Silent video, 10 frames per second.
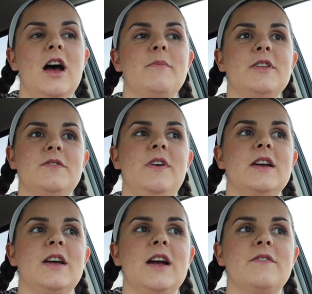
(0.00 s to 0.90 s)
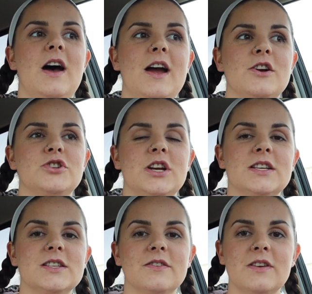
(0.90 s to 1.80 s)
about the fact that I have a higher
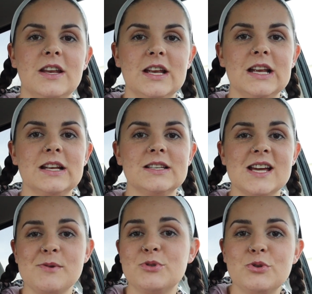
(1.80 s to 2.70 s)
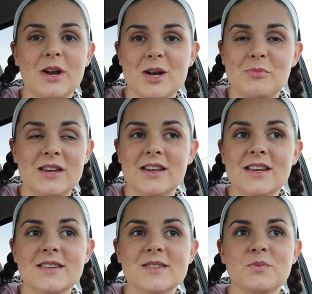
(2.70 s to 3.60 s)
chance of getting type 2
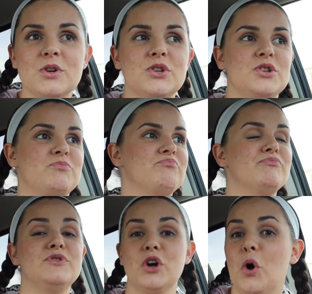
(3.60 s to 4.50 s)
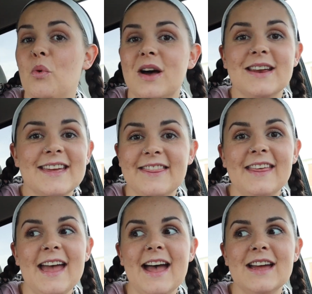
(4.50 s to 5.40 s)
diabetes, which don't want to get
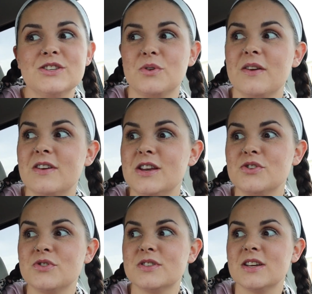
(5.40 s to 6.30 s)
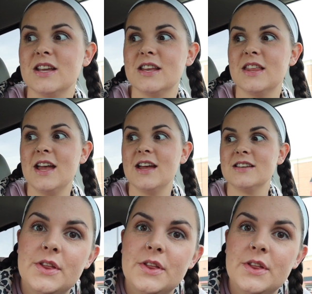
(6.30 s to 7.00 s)
that, don't have any interest in getting that.